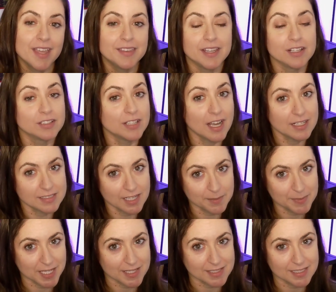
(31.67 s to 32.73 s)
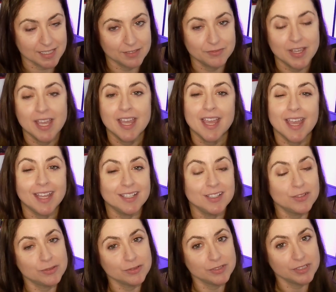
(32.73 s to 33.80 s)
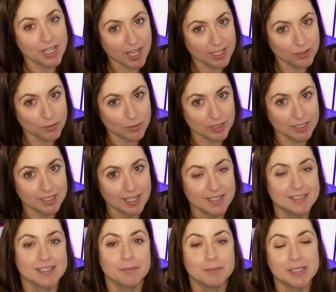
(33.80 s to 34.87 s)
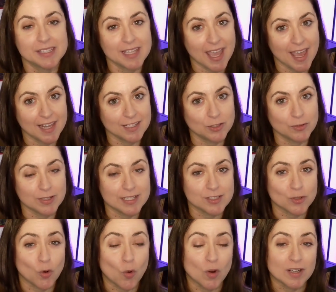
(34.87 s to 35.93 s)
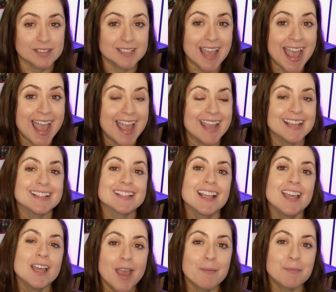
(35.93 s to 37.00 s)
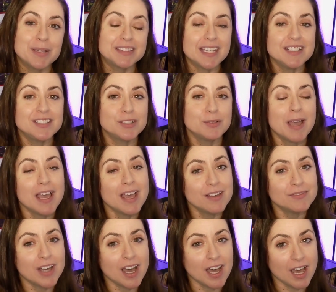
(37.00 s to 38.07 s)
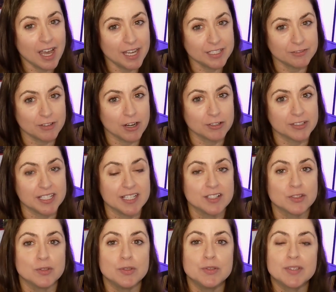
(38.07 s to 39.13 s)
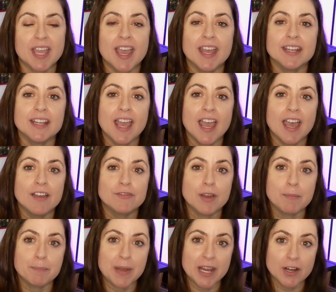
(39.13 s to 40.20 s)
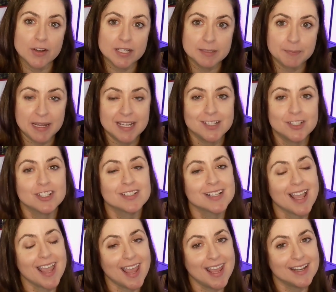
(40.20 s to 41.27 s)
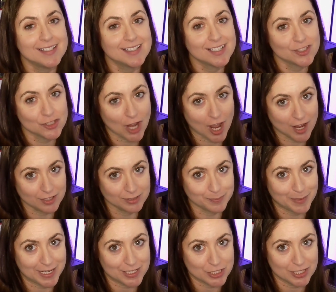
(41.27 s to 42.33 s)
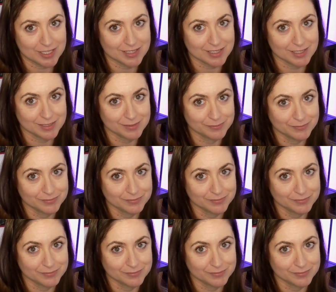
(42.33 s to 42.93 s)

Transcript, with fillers: They are not time sensitive, and you do not organize them with categories or tags, but they do have a hierarchy, so you can have parent pages and child pages.